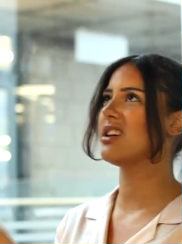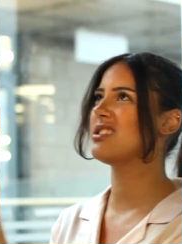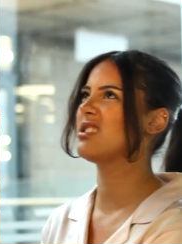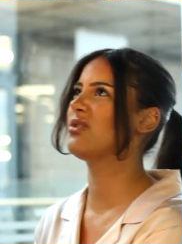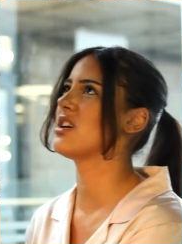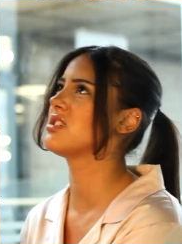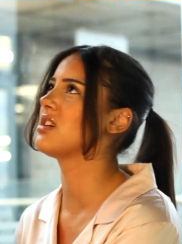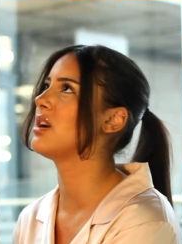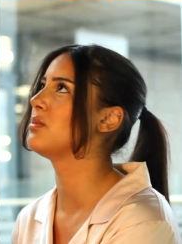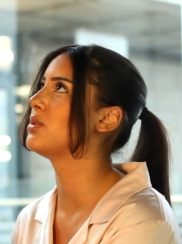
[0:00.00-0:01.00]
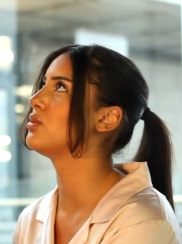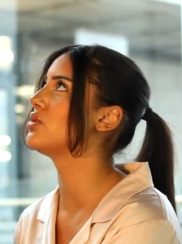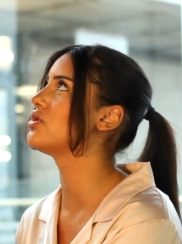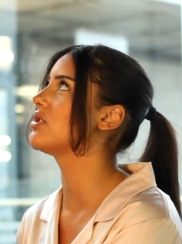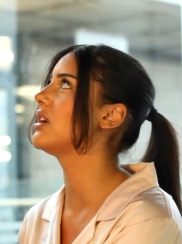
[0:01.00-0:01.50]
It's his first time on Wall
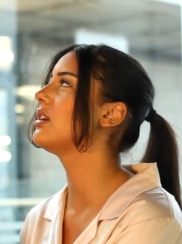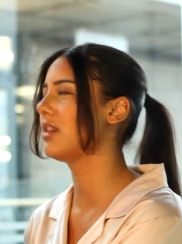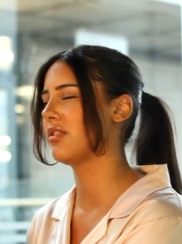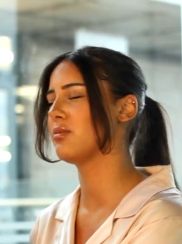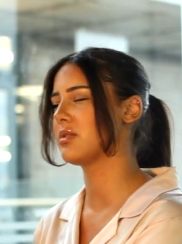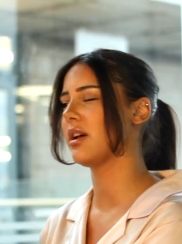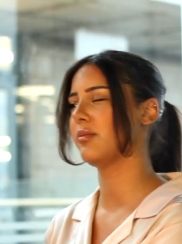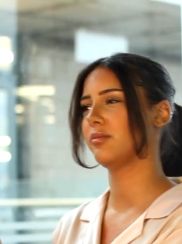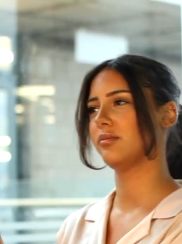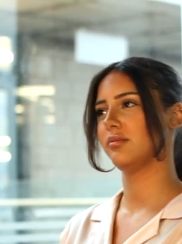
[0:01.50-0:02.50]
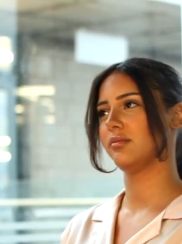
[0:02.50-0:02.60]
Street, give him time.